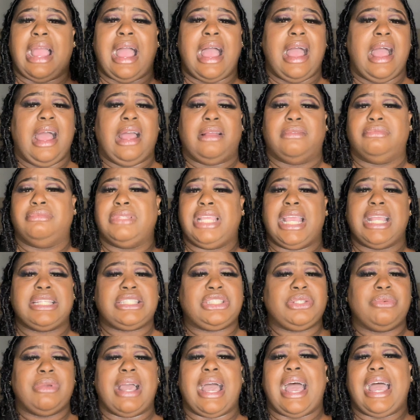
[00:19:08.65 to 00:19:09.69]
Uh-uh. It's
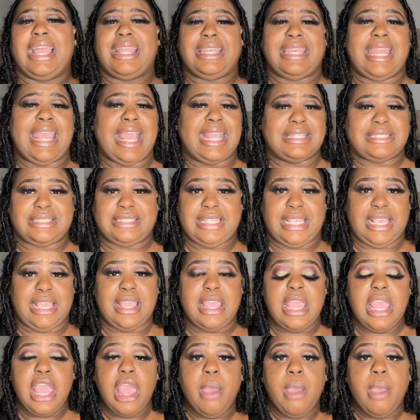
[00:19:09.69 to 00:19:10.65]
too hot and nasty.